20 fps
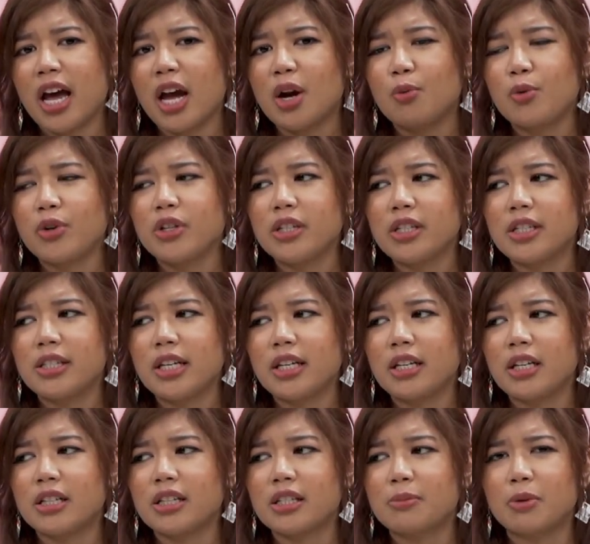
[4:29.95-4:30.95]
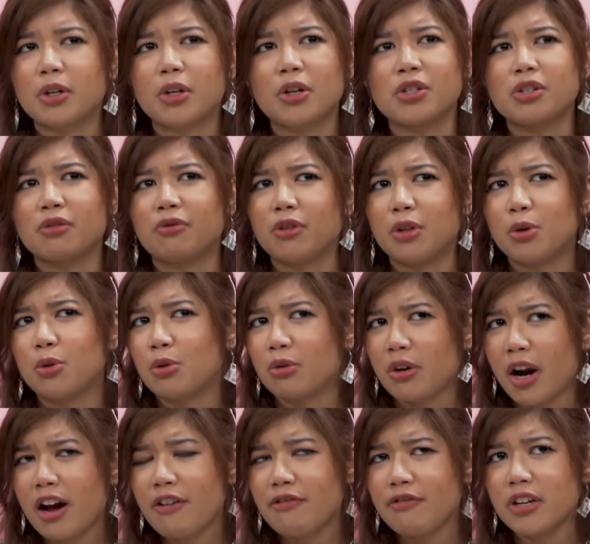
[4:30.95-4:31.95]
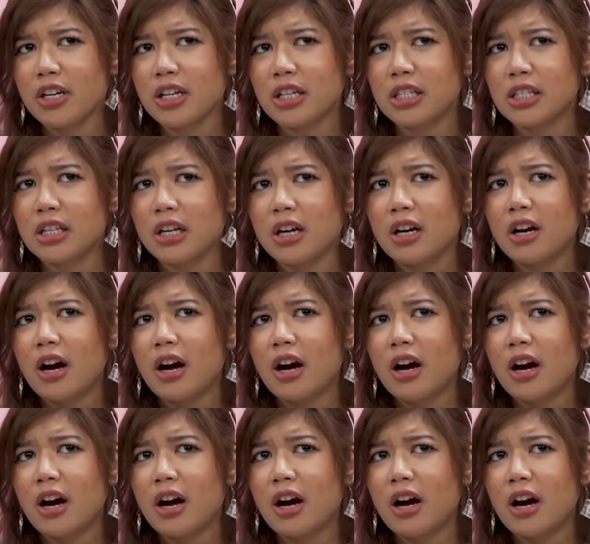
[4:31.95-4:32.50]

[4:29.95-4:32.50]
I wouldn't say it's because of low graphics.